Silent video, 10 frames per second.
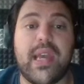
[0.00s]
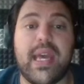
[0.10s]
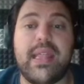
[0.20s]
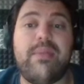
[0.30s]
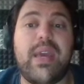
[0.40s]

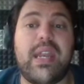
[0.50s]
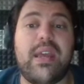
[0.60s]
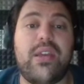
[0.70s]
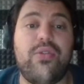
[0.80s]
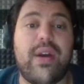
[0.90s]
and they made
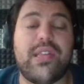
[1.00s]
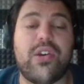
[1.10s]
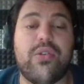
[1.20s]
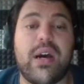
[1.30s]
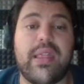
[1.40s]
it you had to
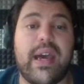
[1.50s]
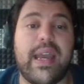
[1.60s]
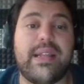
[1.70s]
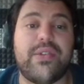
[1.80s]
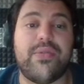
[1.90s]
go
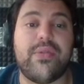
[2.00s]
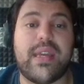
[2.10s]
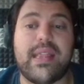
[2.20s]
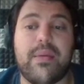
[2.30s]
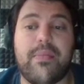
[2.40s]
online to
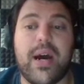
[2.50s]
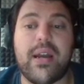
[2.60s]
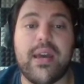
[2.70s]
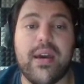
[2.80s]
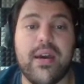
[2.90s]
get the
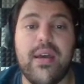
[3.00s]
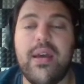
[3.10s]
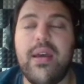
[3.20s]
manga.